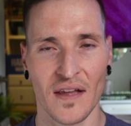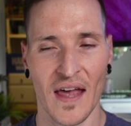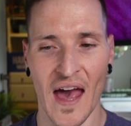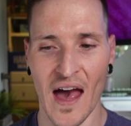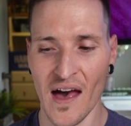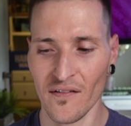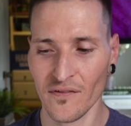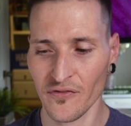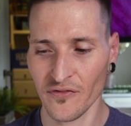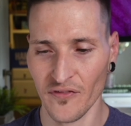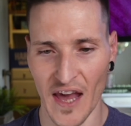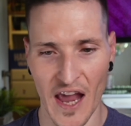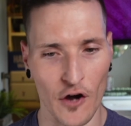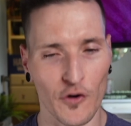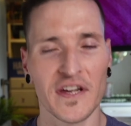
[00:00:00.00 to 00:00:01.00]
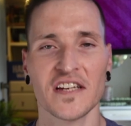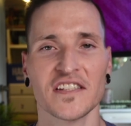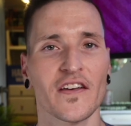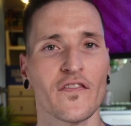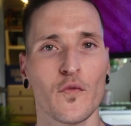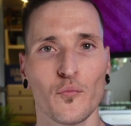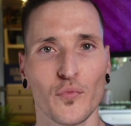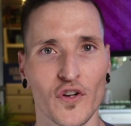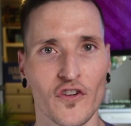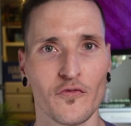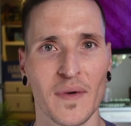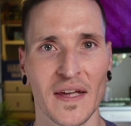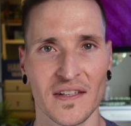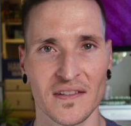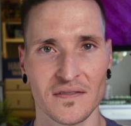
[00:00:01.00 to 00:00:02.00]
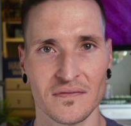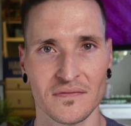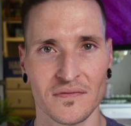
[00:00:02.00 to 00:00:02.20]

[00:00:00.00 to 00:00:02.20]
have areas of improvement.